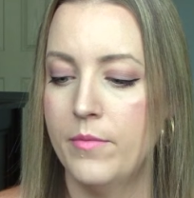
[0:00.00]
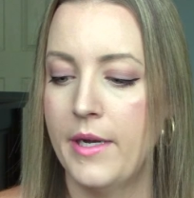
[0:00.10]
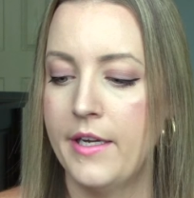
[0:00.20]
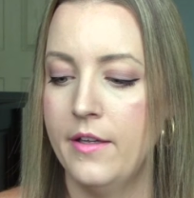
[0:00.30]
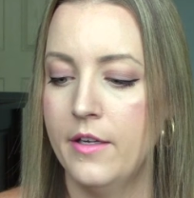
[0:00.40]

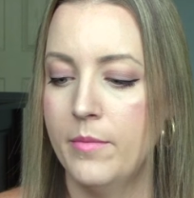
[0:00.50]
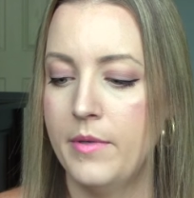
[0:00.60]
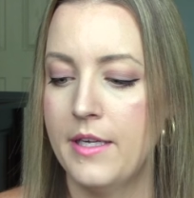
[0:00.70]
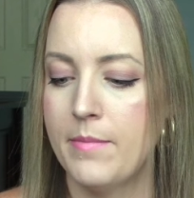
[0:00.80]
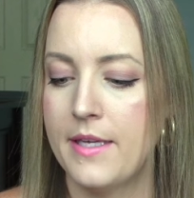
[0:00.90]
regular
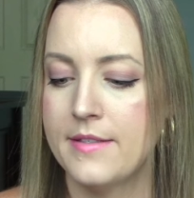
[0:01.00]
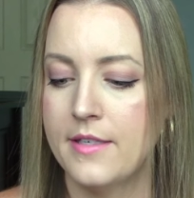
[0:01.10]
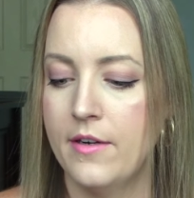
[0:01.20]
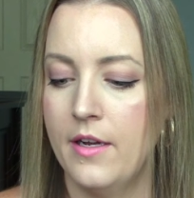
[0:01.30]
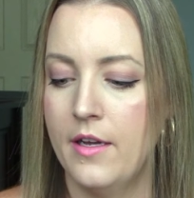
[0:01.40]
Blinc
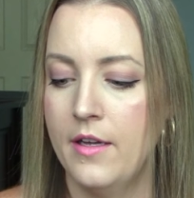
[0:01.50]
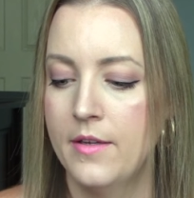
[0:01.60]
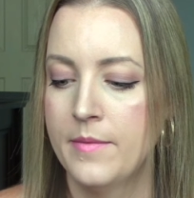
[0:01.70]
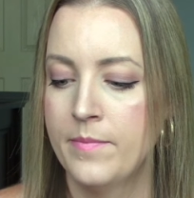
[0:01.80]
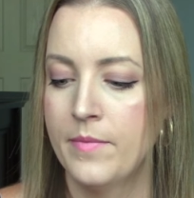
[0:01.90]
mascara
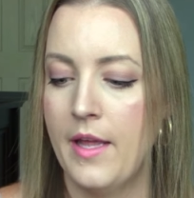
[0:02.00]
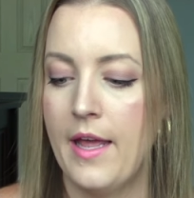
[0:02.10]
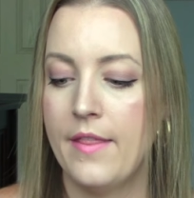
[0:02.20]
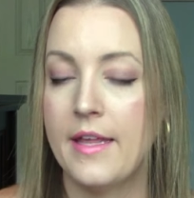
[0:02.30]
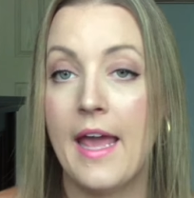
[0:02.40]

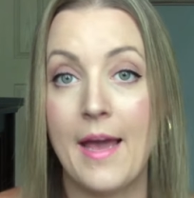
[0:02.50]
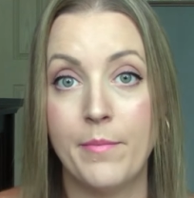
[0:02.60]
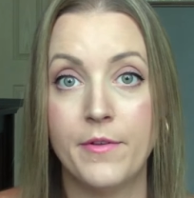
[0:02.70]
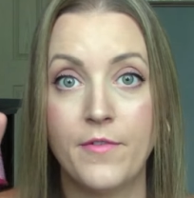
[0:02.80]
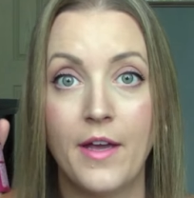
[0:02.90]
and the
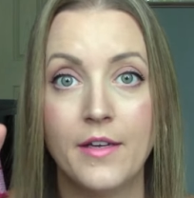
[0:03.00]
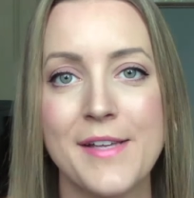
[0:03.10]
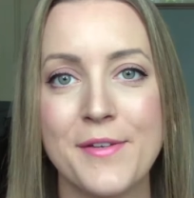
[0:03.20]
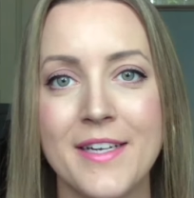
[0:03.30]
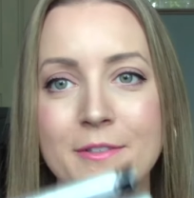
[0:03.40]
amplified.
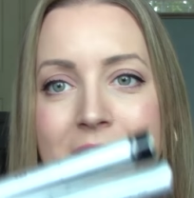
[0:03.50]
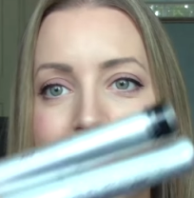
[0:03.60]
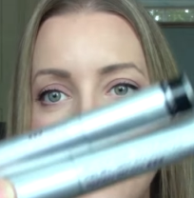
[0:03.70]
So here's what they look